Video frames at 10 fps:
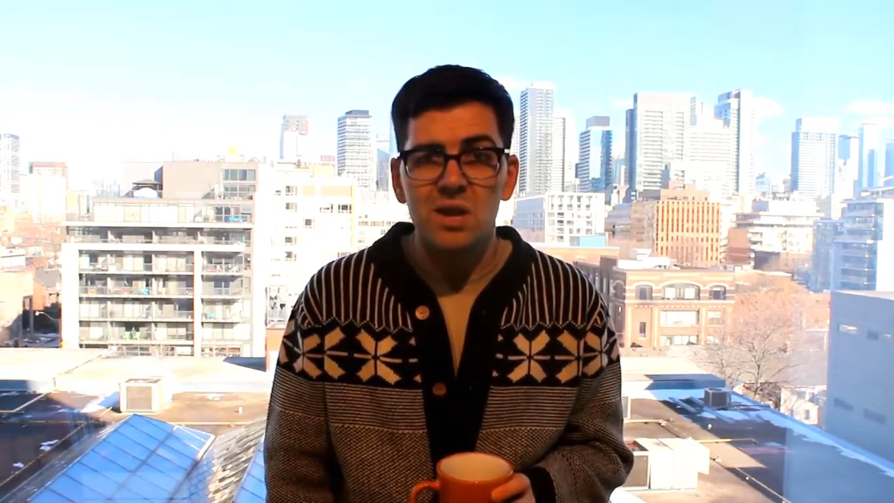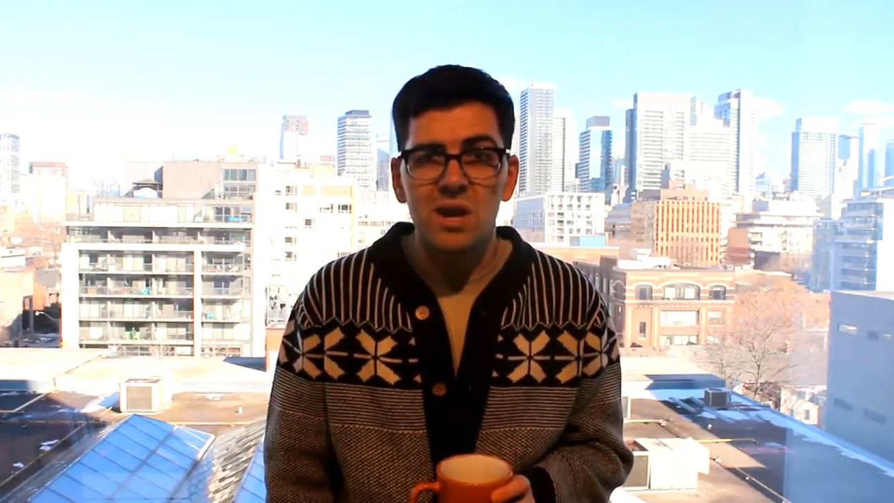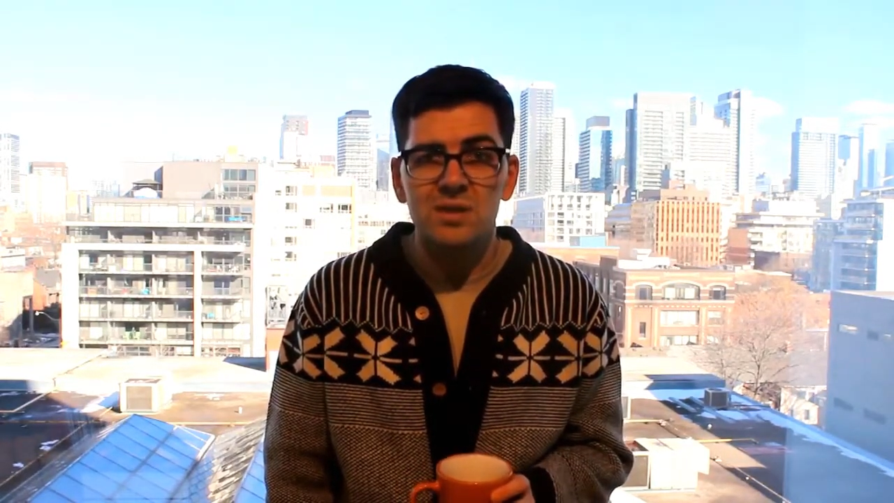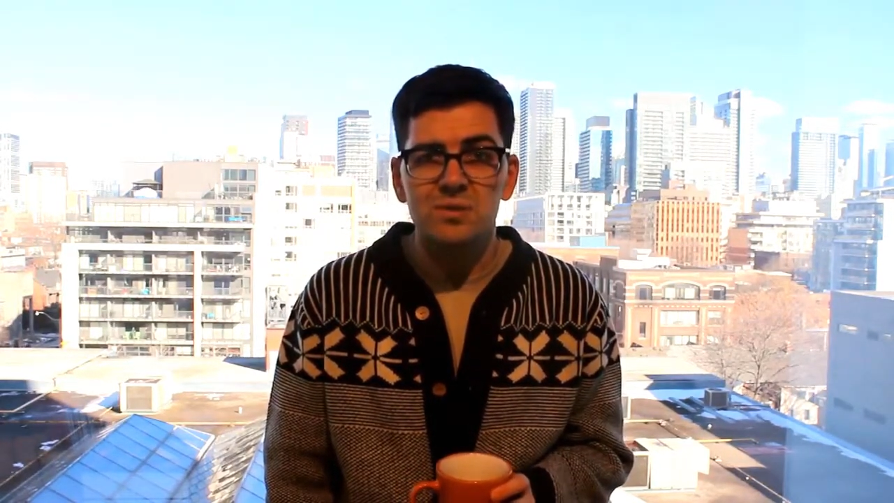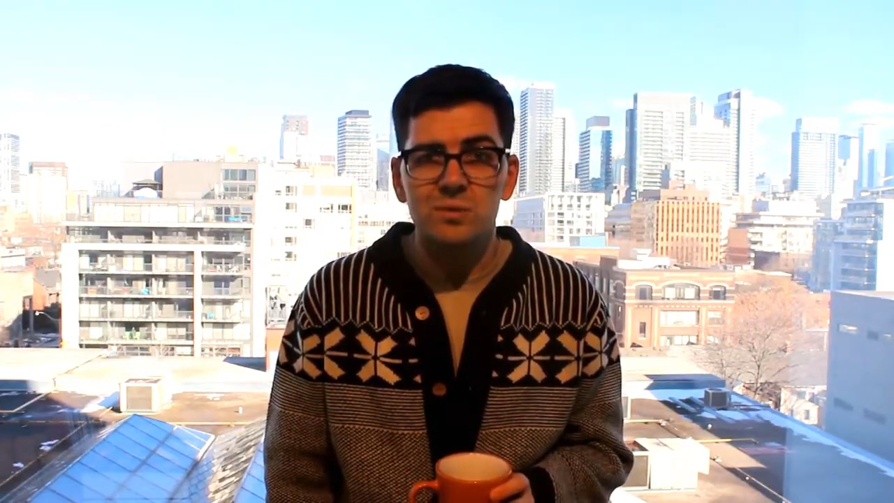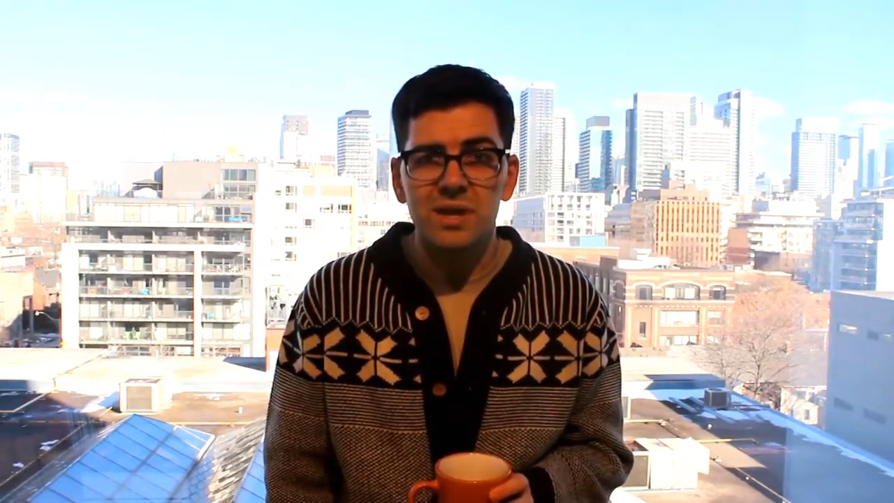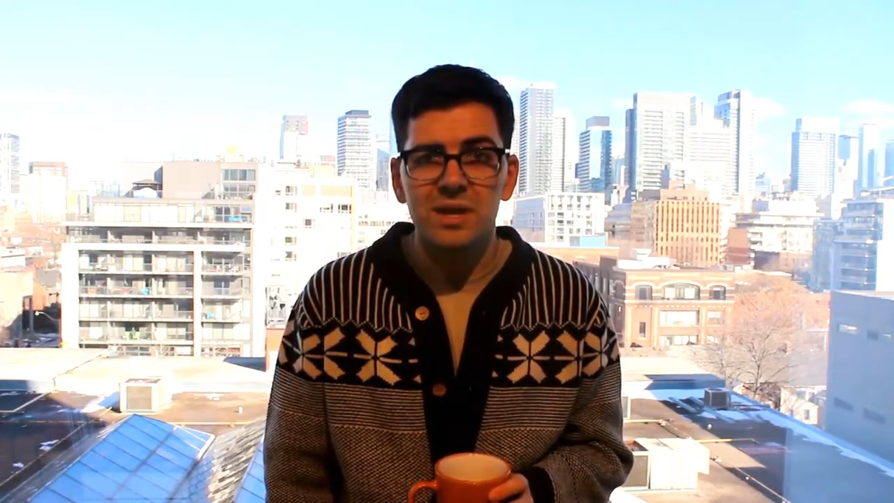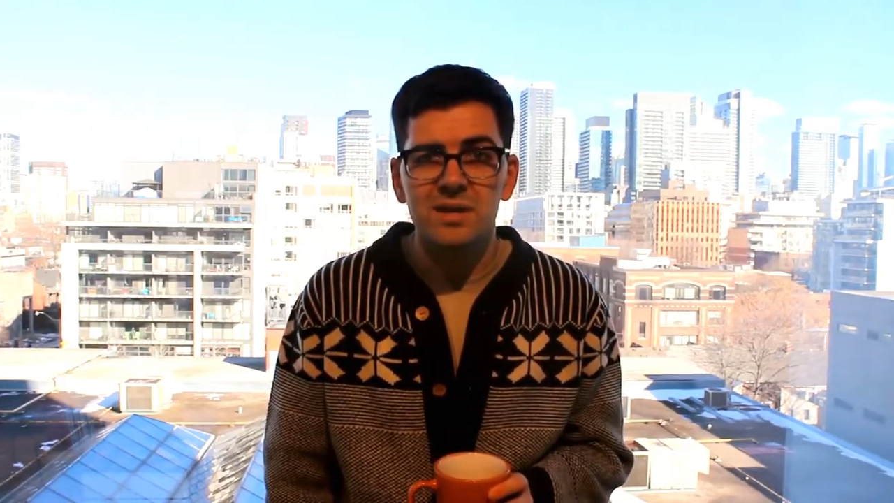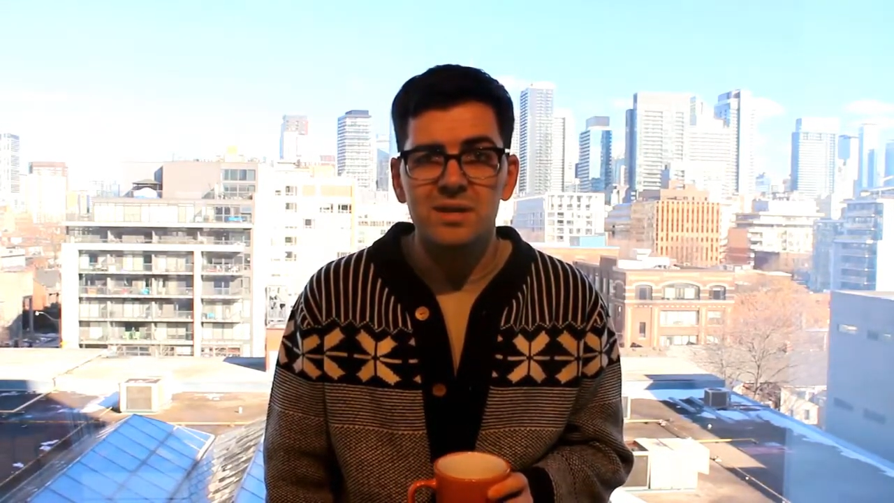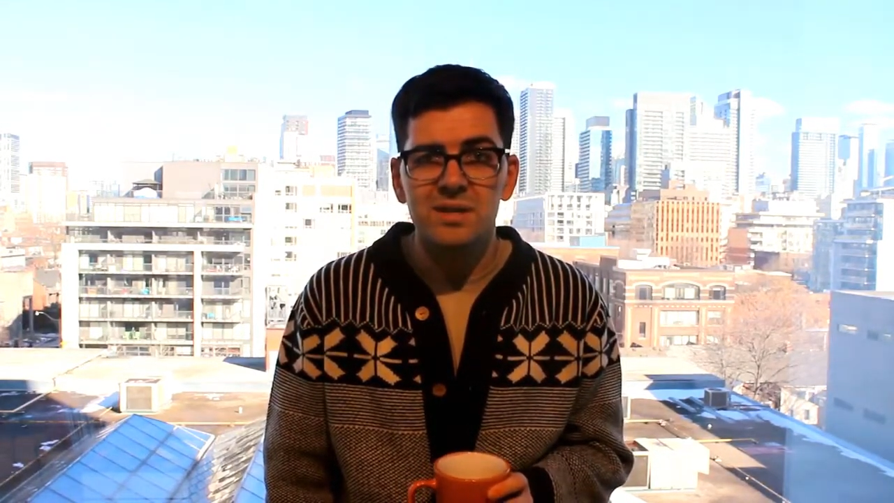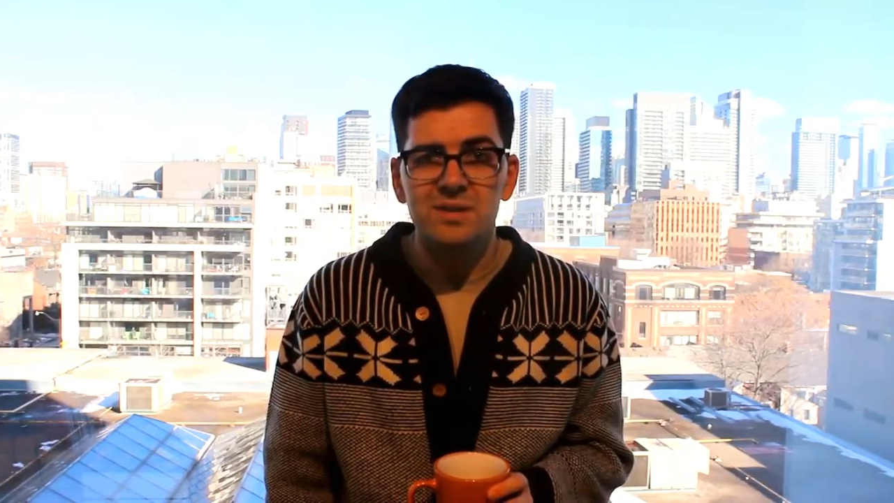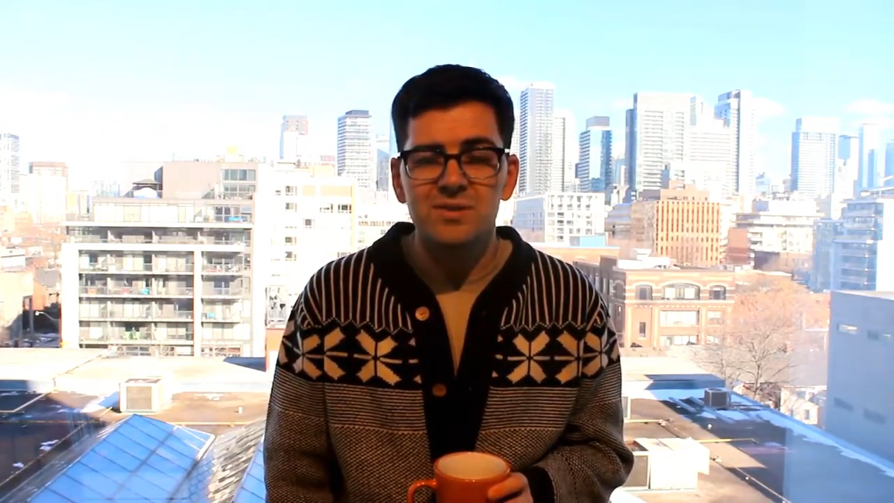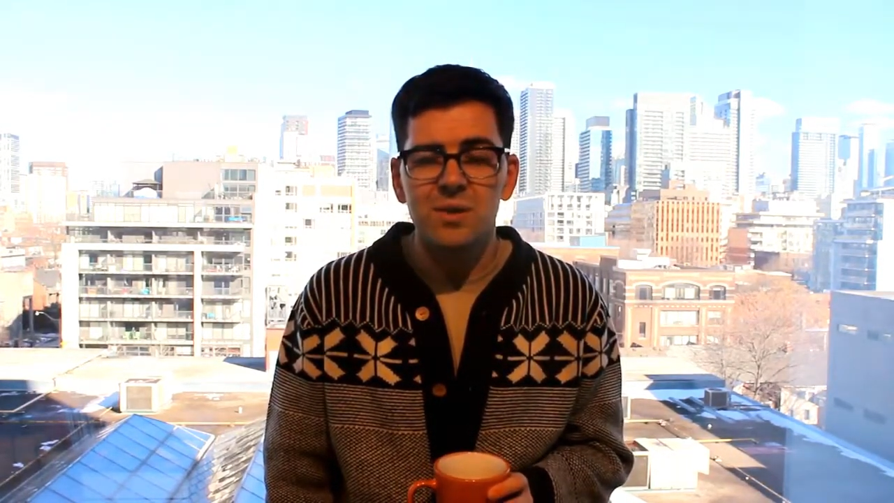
costs related to these